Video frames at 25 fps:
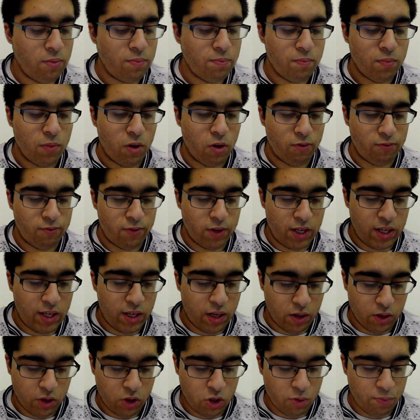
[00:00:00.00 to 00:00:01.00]

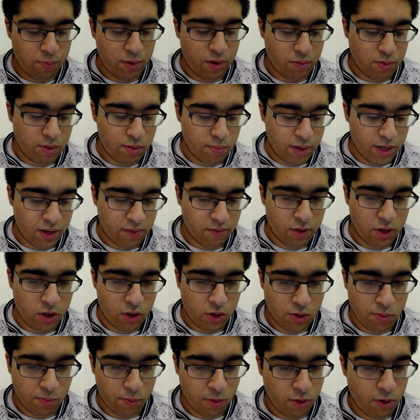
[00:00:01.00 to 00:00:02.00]
Hopefully I should be able to make a video
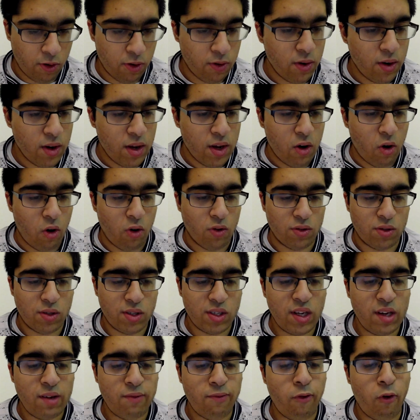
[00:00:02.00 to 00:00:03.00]
tomorrow on
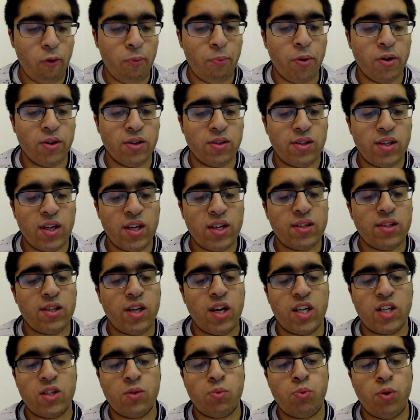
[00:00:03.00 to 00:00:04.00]
C4.6,
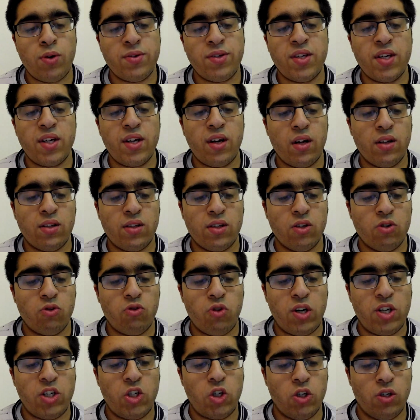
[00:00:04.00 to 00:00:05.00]
expressing
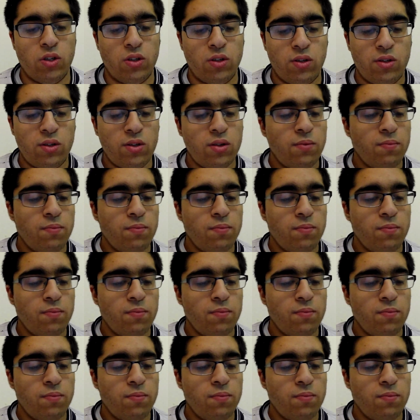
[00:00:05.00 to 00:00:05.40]
concentrations.